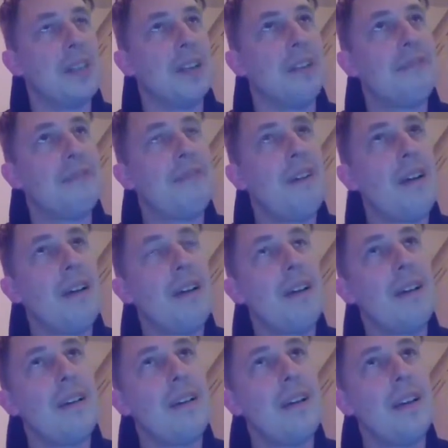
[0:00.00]
of,
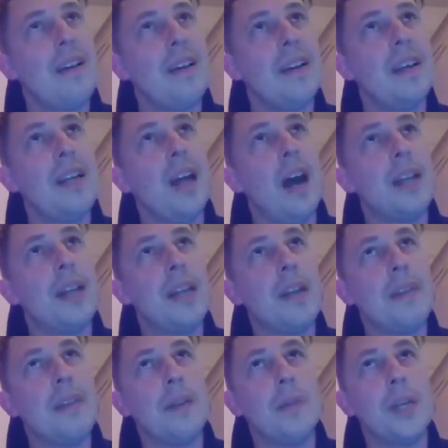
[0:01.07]
I don't
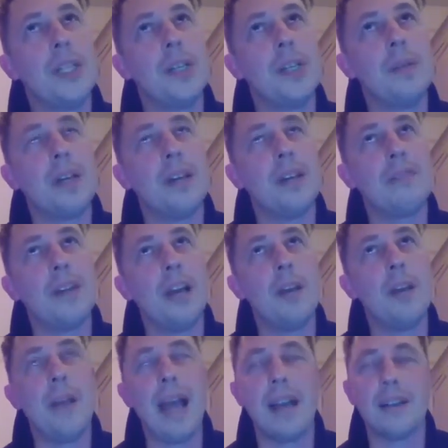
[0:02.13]
think we should kind of
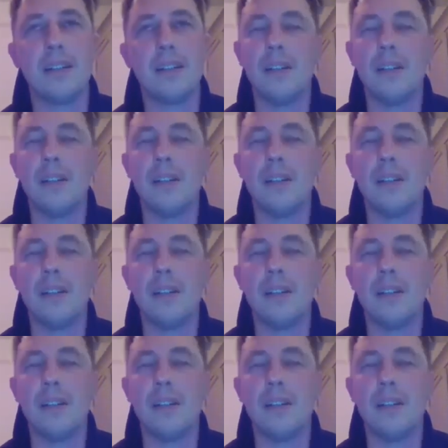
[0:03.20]
go back,